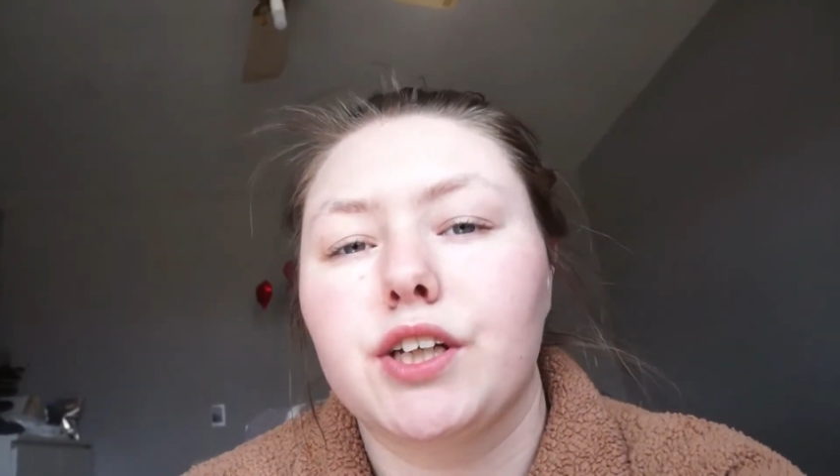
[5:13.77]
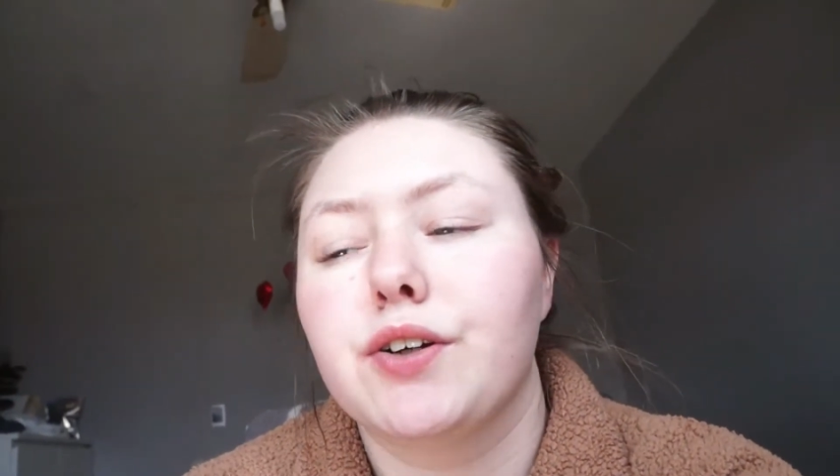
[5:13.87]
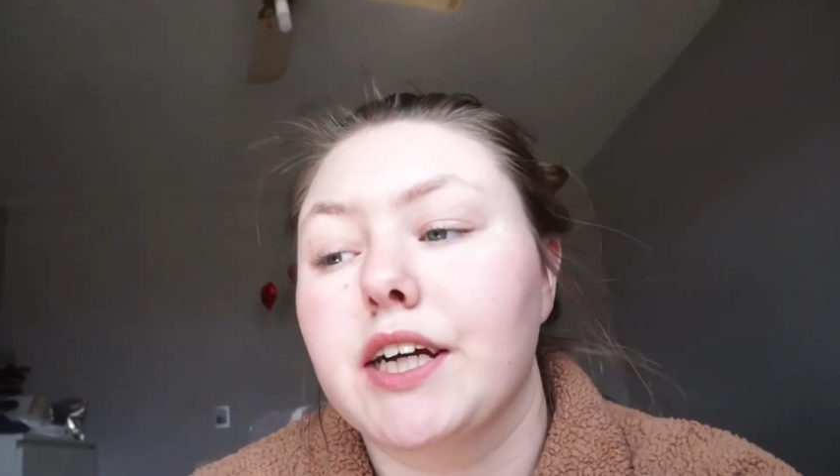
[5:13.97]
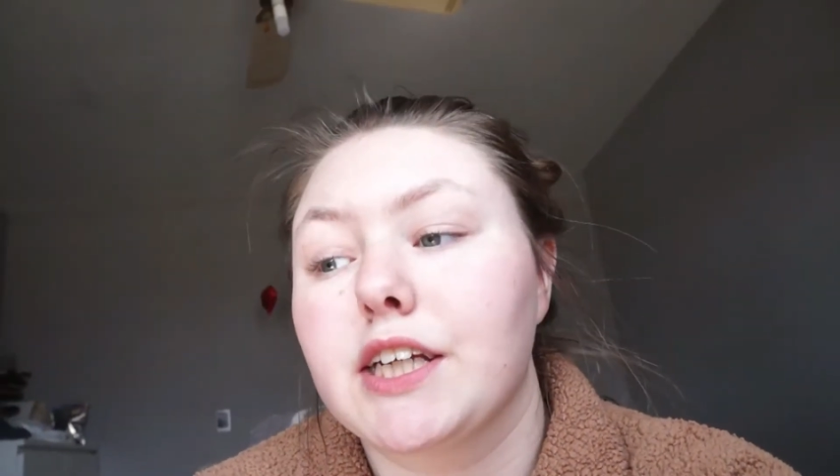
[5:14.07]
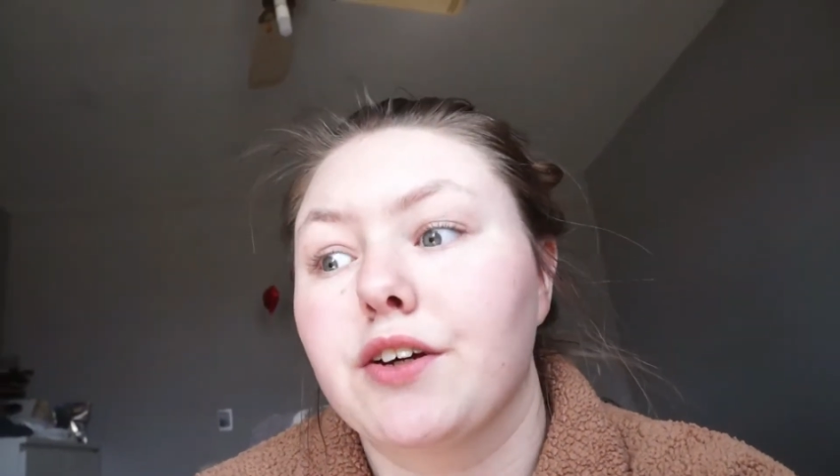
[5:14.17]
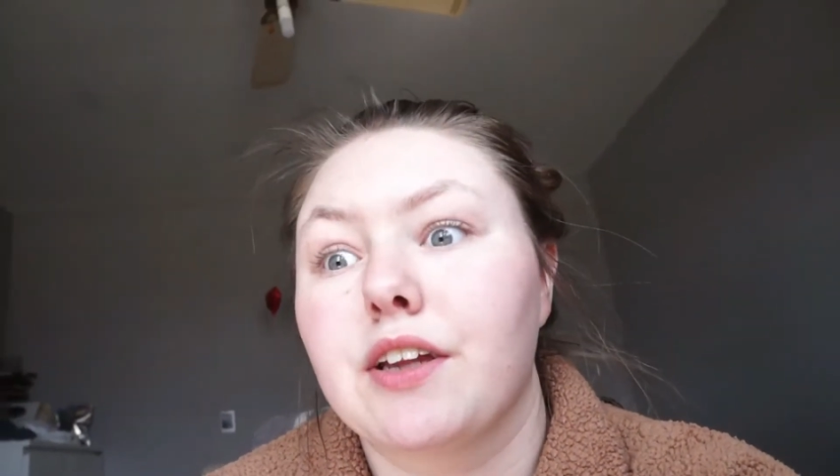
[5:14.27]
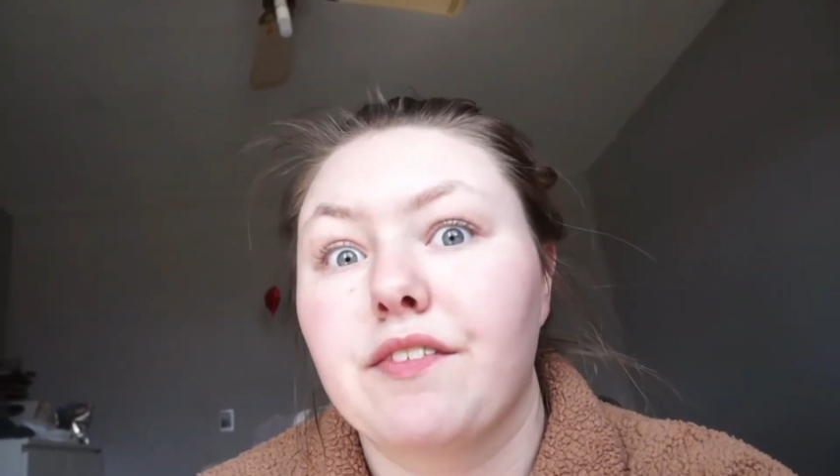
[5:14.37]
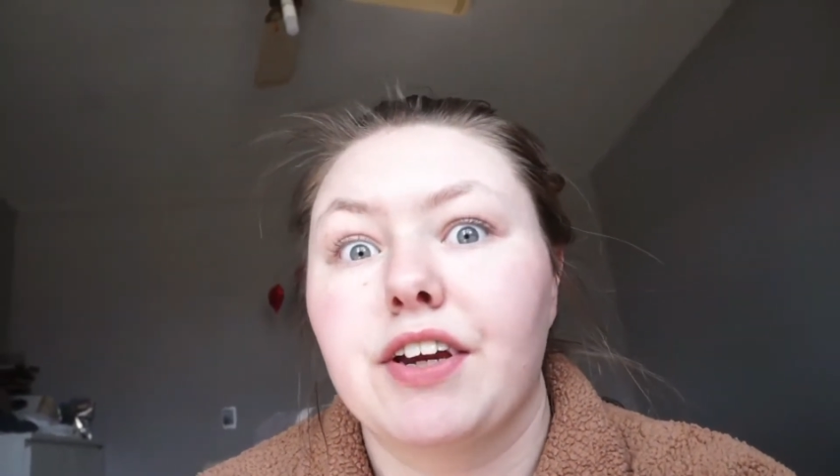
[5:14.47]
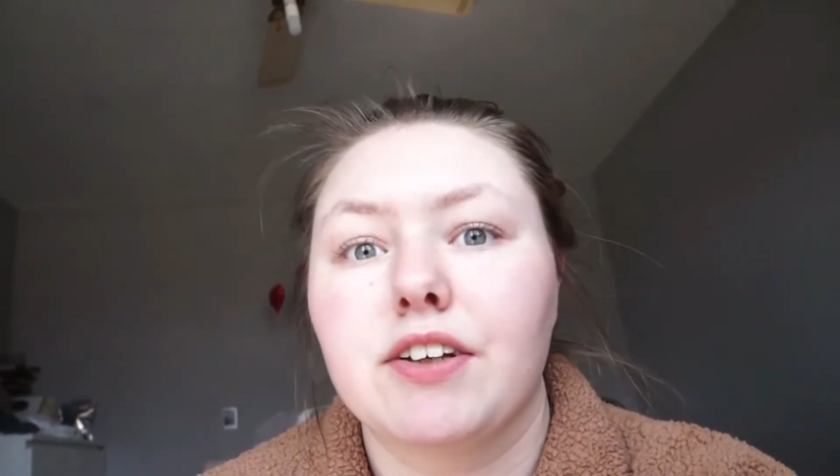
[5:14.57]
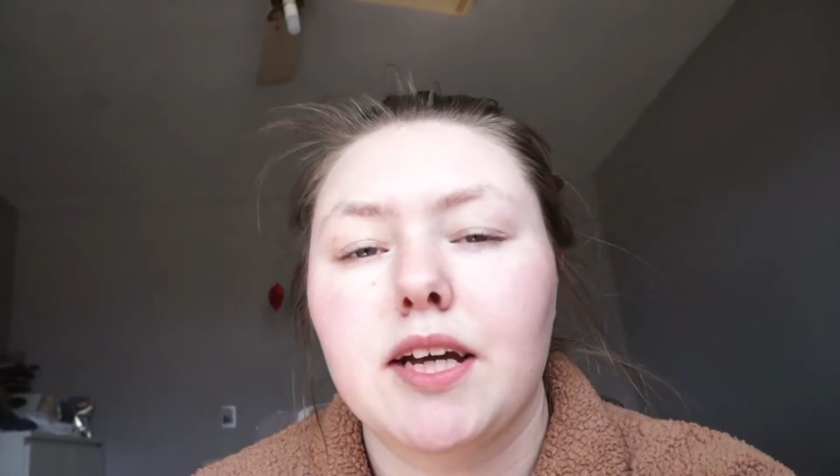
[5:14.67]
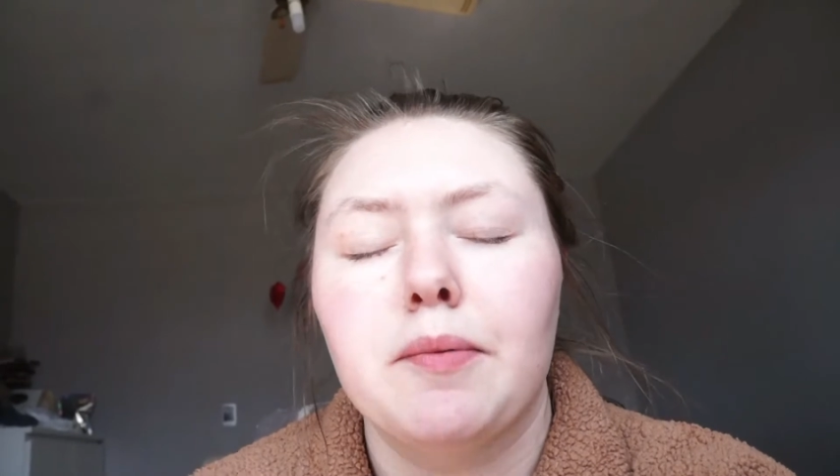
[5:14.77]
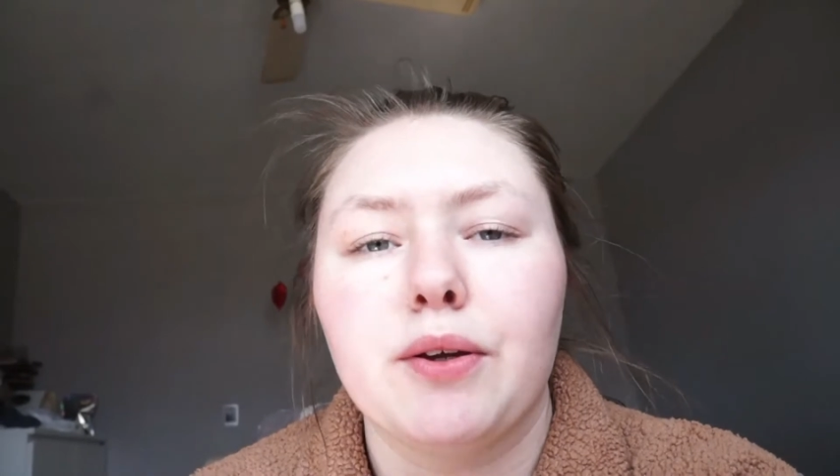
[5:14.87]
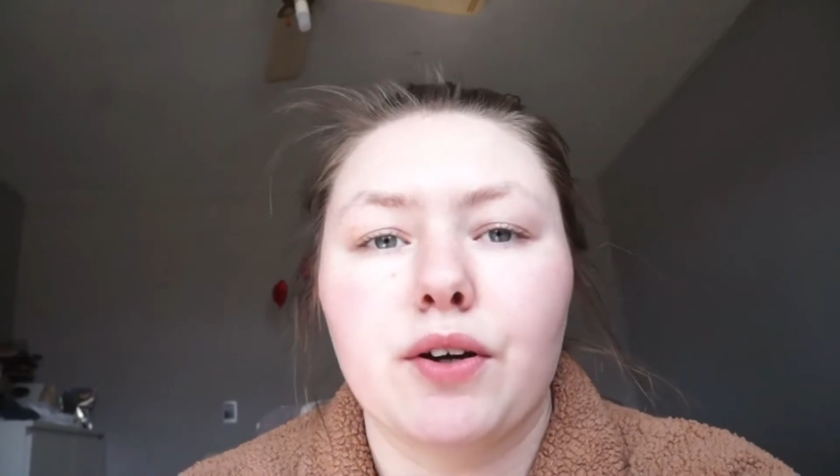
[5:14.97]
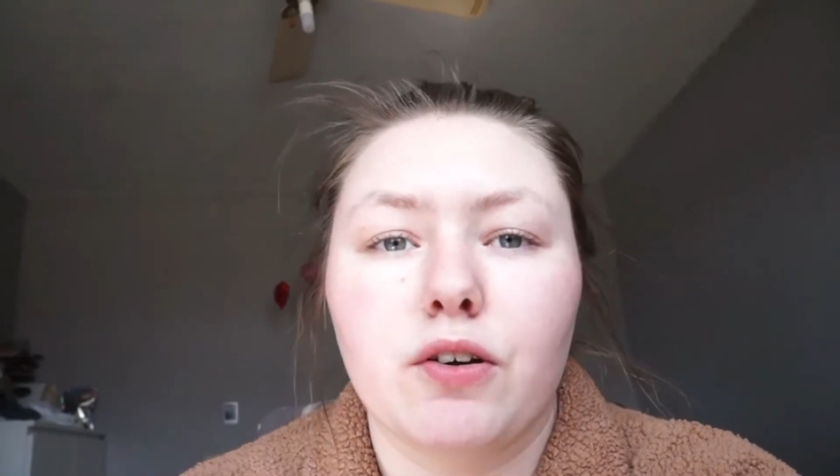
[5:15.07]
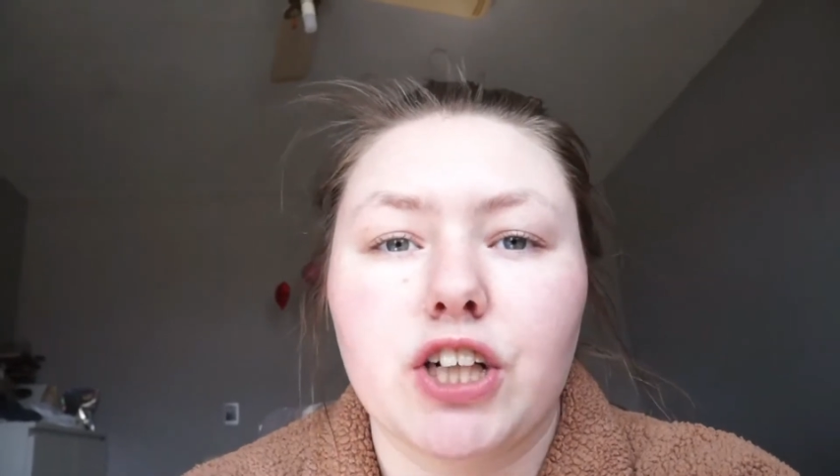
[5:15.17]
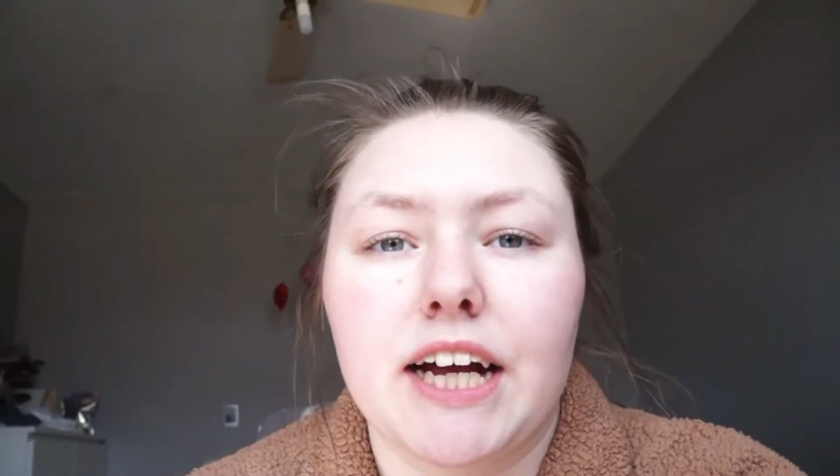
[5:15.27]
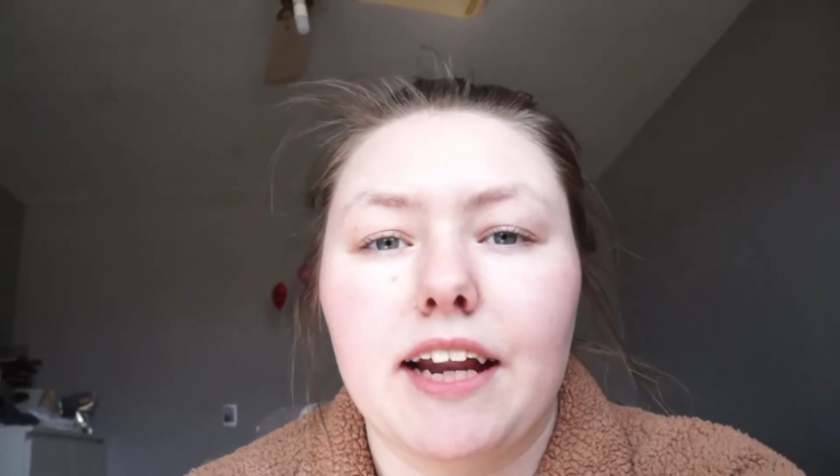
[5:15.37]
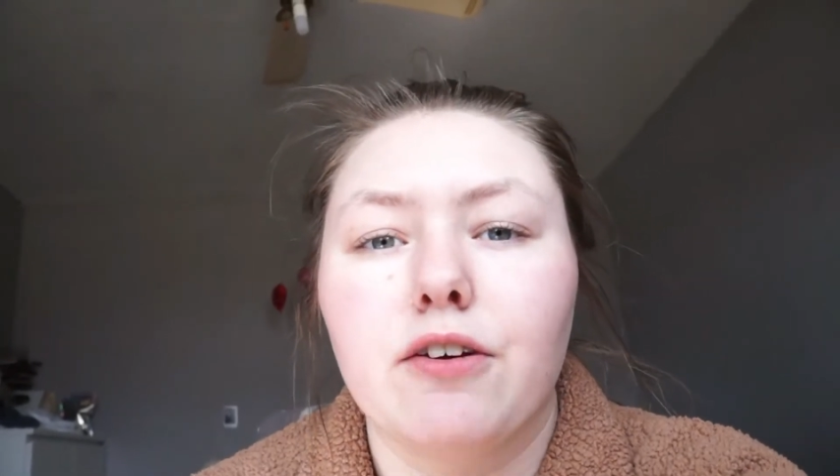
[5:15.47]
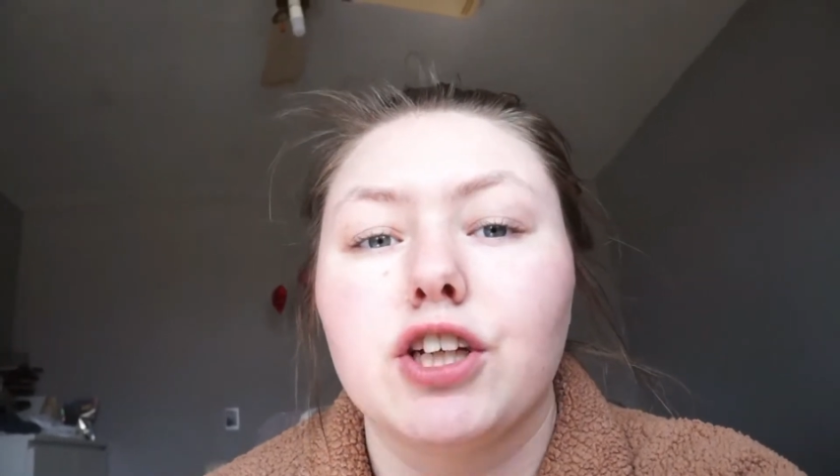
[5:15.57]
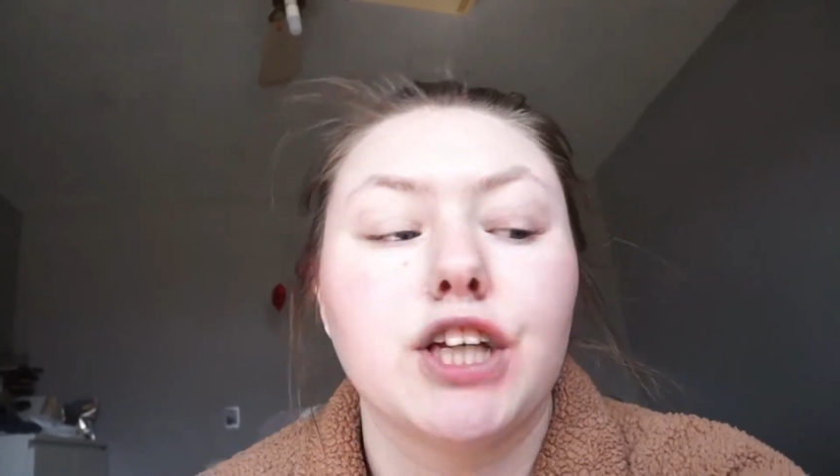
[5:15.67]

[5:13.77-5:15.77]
so you guys know the video's up and you can go check it out.